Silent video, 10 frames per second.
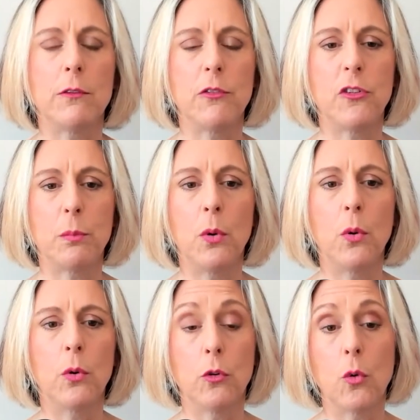of
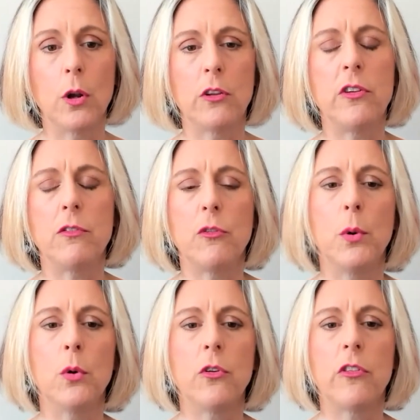support and quality of
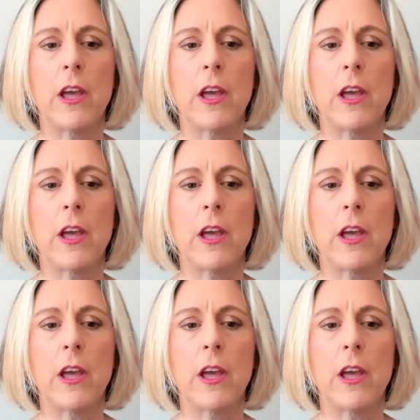support